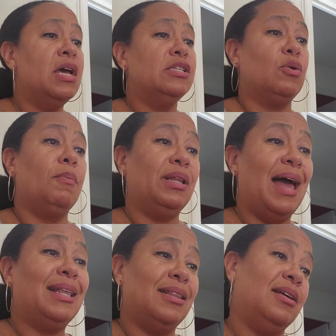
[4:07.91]
So I'm
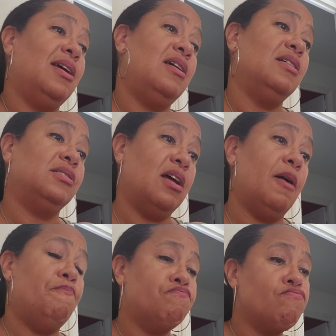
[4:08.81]
glad that the cake is
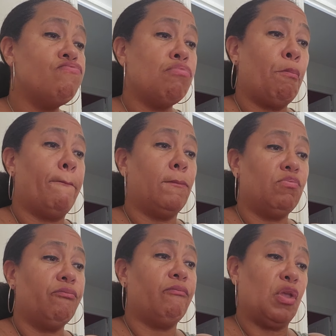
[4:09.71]
not
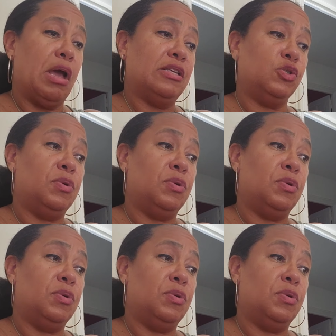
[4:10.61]
as